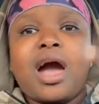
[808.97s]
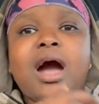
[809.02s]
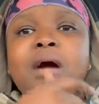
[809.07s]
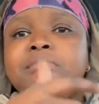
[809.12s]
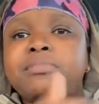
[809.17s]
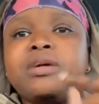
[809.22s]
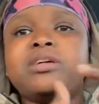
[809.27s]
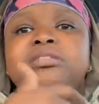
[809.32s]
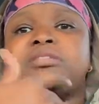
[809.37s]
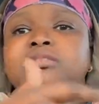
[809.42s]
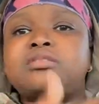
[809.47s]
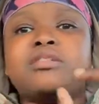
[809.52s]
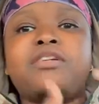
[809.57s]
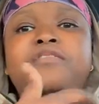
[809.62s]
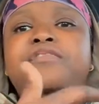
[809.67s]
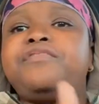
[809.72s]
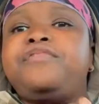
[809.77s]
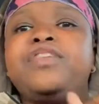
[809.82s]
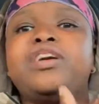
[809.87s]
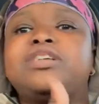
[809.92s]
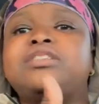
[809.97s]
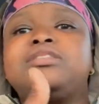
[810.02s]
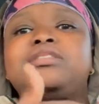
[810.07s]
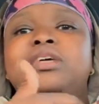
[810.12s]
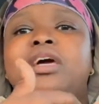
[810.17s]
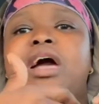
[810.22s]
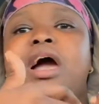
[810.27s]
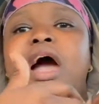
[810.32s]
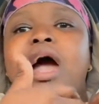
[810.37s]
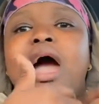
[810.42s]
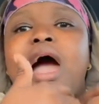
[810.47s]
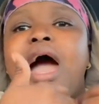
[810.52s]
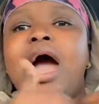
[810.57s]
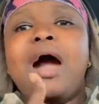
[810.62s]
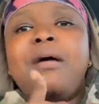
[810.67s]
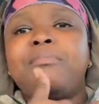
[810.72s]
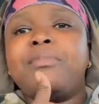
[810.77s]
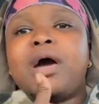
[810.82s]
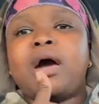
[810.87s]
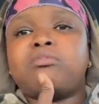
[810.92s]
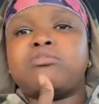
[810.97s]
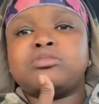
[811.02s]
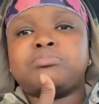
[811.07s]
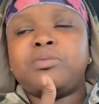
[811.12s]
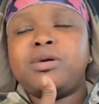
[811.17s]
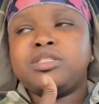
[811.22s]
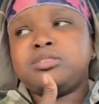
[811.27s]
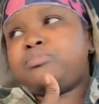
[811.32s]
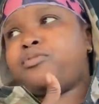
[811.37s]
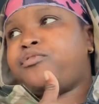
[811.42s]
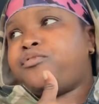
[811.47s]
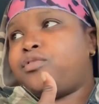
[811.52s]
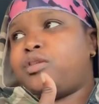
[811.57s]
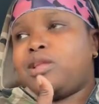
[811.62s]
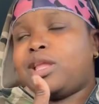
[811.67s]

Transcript: I'm getting stuff fixed that I'm not responsible for.